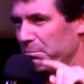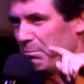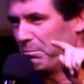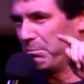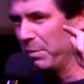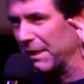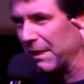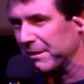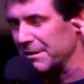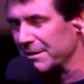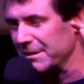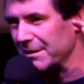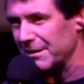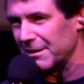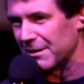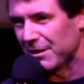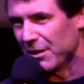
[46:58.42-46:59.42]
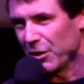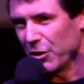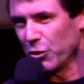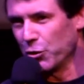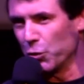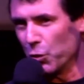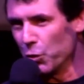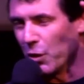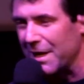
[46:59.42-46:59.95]
but
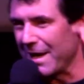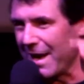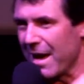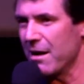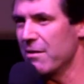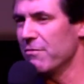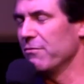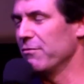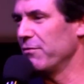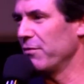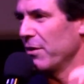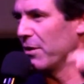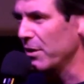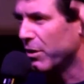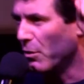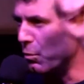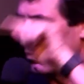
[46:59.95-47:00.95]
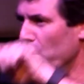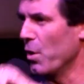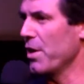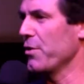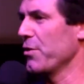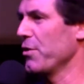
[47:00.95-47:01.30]
you love with